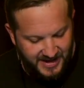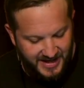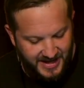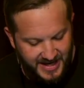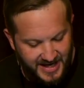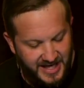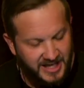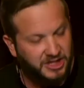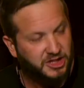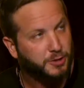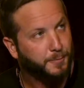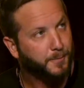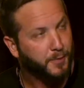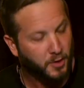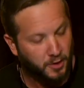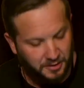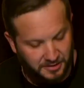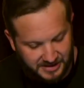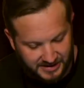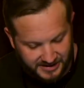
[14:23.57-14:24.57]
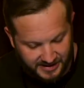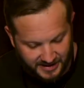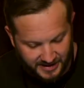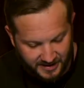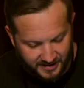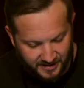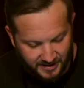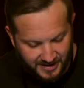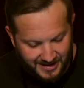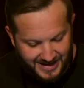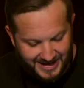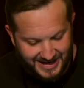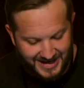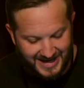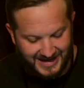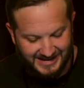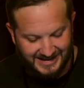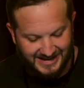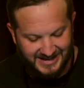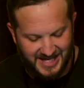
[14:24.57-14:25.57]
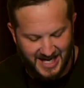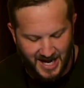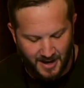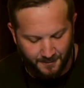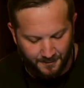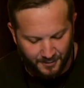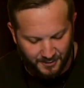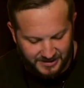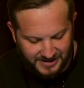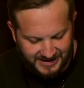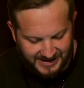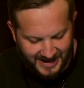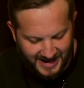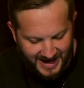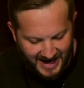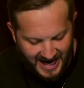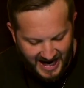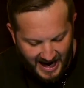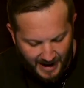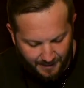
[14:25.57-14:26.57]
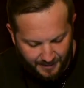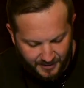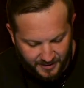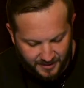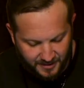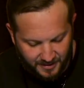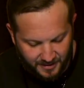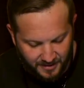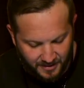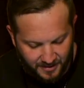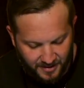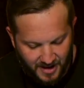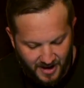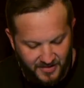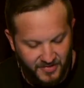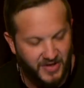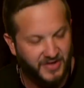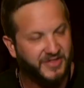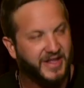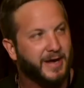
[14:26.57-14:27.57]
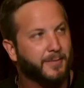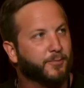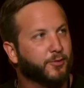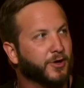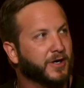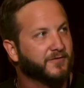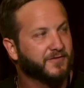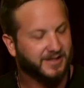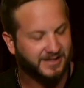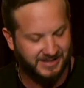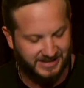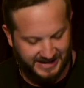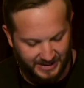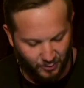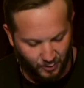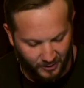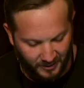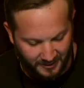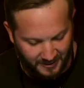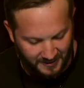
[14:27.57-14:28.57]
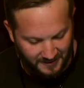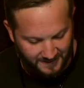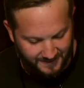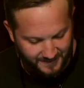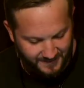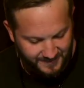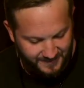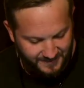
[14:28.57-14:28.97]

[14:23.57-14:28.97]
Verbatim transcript: each person is 10% happier than they previously were.